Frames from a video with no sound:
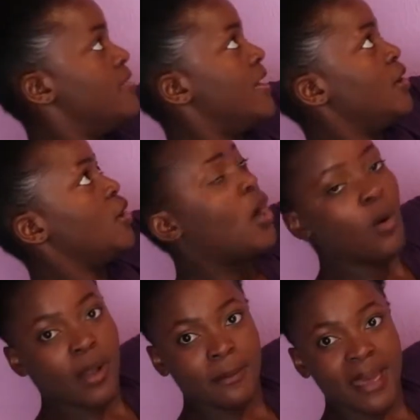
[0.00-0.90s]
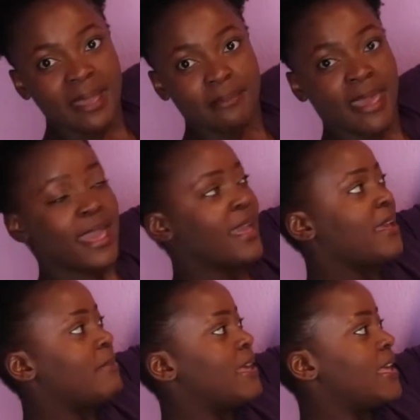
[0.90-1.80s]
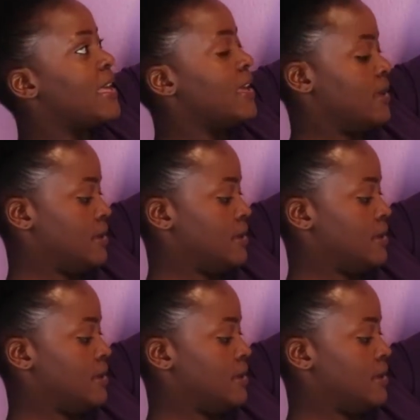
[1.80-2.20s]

Then lower my baby.